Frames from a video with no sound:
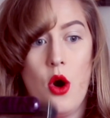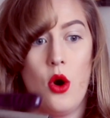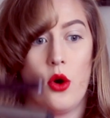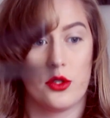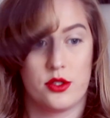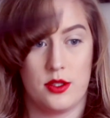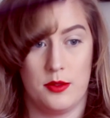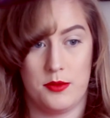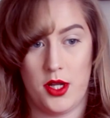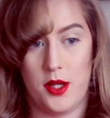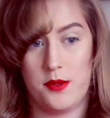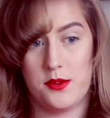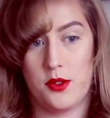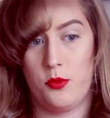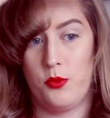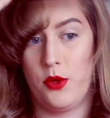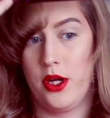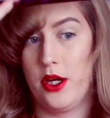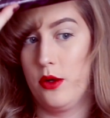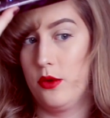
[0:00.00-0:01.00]
or sometimes I
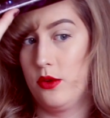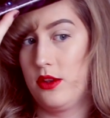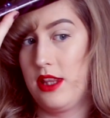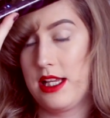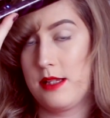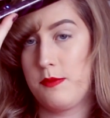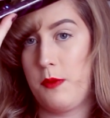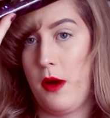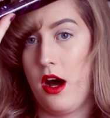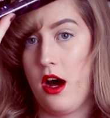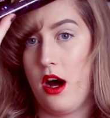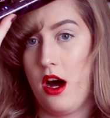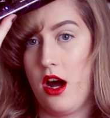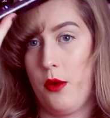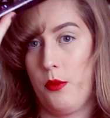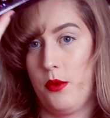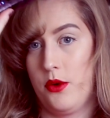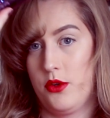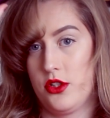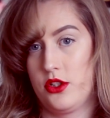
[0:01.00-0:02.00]
will, this part
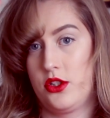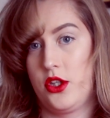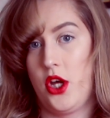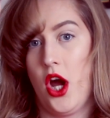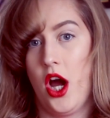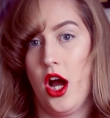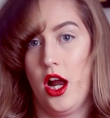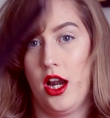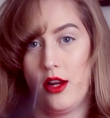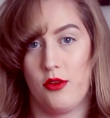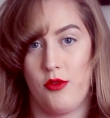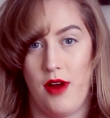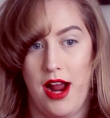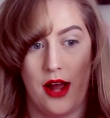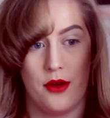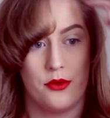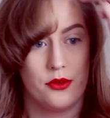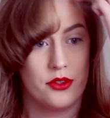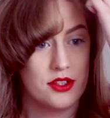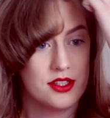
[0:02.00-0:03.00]
I will just curl it
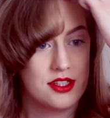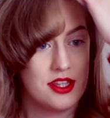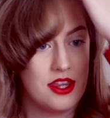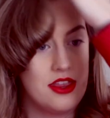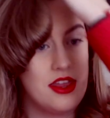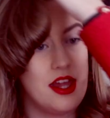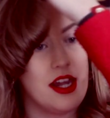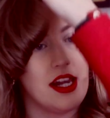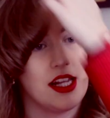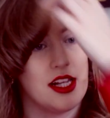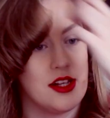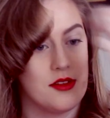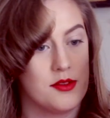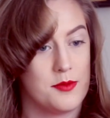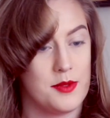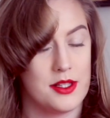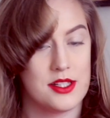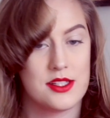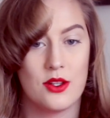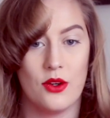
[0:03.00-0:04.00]
round, so then it
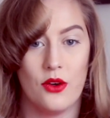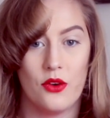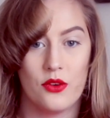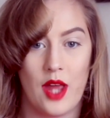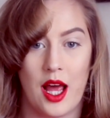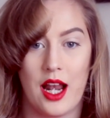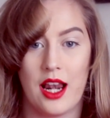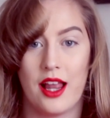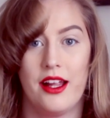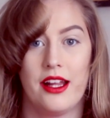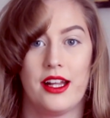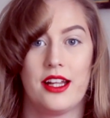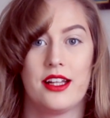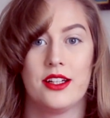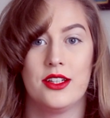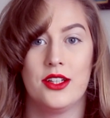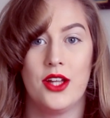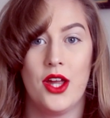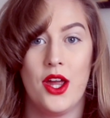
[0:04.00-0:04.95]
gives me sort of that like